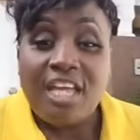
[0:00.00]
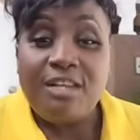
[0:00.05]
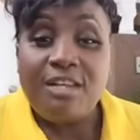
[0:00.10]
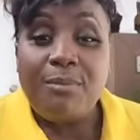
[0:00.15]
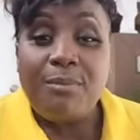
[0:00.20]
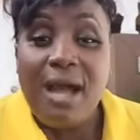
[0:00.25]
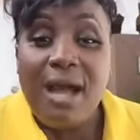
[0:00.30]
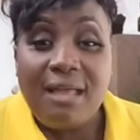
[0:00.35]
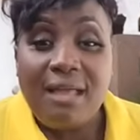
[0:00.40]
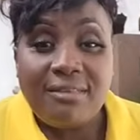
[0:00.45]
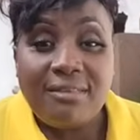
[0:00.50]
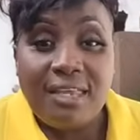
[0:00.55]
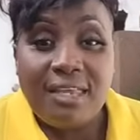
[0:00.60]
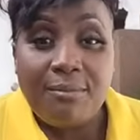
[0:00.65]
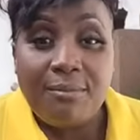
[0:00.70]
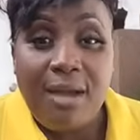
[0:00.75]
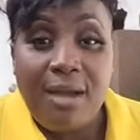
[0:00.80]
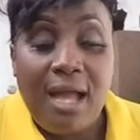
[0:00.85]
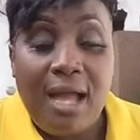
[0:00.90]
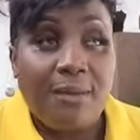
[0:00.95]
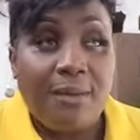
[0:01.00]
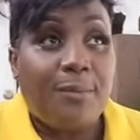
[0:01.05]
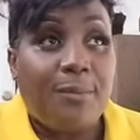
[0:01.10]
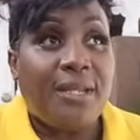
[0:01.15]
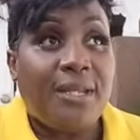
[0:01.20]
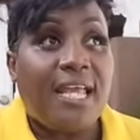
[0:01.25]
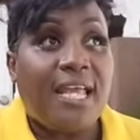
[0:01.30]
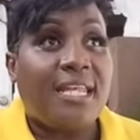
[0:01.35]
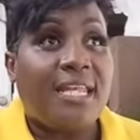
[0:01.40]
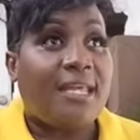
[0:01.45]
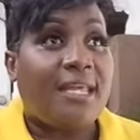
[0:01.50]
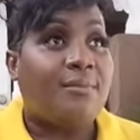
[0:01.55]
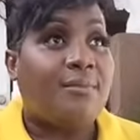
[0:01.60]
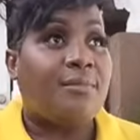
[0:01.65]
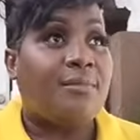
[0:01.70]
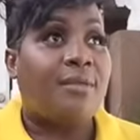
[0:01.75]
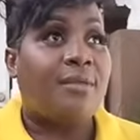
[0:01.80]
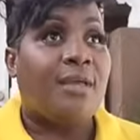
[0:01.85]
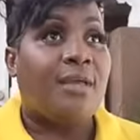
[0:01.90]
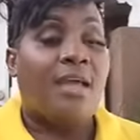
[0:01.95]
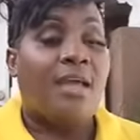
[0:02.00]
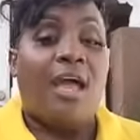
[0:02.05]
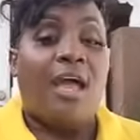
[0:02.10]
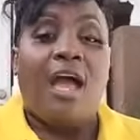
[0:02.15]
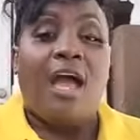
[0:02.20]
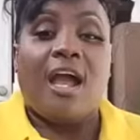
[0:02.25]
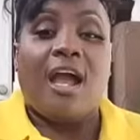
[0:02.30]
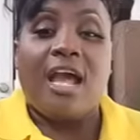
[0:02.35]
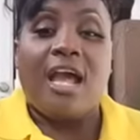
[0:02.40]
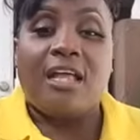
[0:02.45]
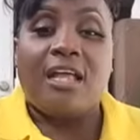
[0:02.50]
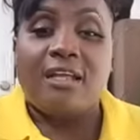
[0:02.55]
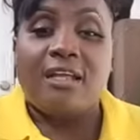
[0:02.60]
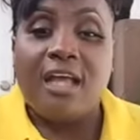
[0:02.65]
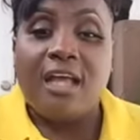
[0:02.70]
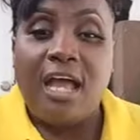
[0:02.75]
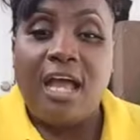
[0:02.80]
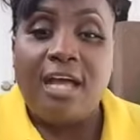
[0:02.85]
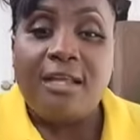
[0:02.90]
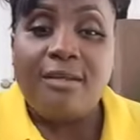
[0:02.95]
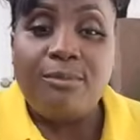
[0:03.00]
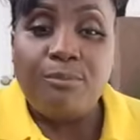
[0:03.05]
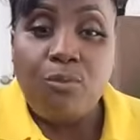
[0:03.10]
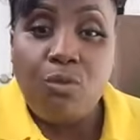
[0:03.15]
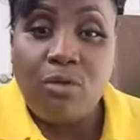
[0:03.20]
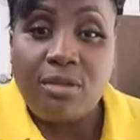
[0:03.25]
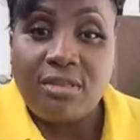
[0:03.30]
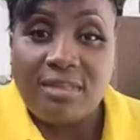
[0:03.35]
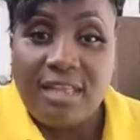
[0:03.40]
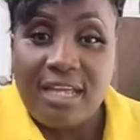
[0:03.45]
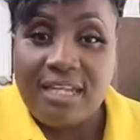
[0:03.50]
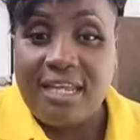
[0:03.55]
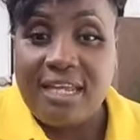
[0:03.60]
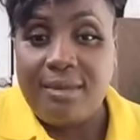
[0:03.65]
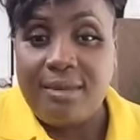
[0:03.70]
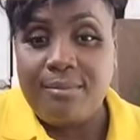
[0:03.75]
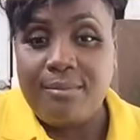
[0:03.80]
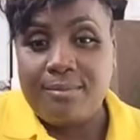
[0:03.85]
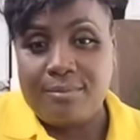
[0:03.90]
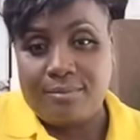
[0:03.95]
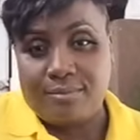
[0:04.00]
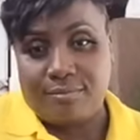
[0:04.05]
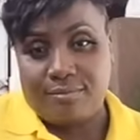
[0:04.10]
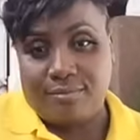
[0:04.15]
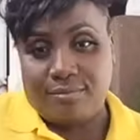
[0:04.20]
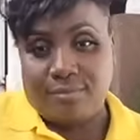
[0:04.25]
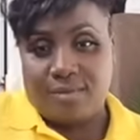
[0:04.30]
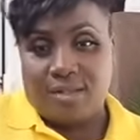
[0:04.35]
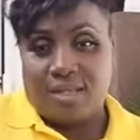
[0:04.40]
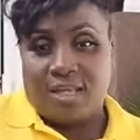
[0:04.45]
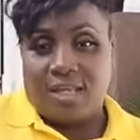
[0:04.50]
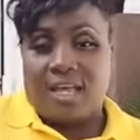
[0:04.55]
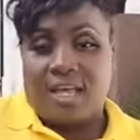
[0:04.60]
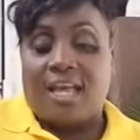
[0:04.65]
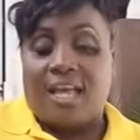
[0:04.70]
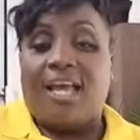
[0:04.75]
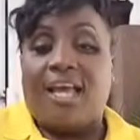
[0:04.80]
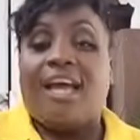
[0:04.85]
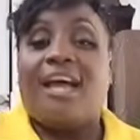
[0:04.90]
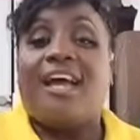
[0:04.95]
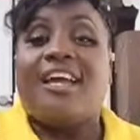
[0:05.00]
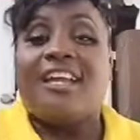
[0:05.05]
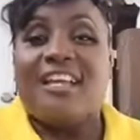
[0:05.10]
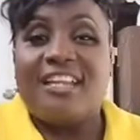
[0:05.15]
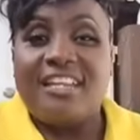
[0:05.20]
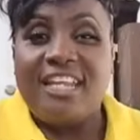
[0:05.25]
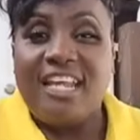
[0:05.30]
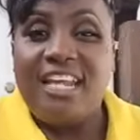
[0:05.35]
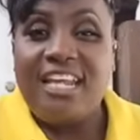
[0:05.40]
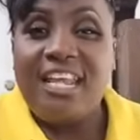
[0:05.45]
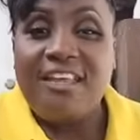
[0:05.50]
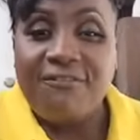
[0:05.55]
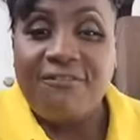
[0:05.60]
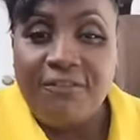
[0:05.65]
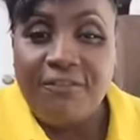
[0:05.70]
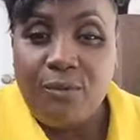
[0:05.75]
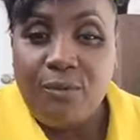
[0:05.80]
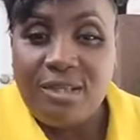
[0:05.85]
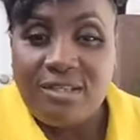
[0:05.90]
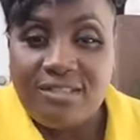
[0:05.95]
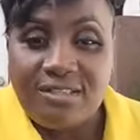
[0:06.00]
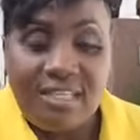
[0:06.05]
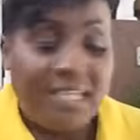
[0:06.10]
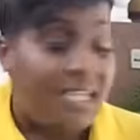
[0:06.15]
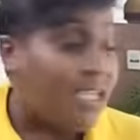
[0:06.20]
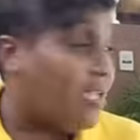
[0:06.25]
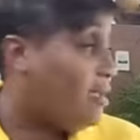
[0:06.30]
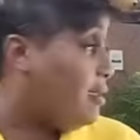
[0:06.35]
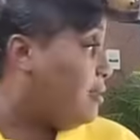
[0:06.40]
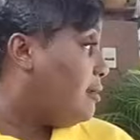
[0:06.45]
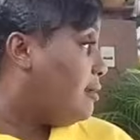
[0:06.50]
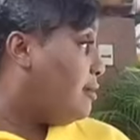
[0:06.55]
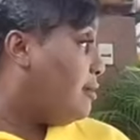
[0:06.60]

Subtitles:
The basketball player then, but and most of them. The less we say,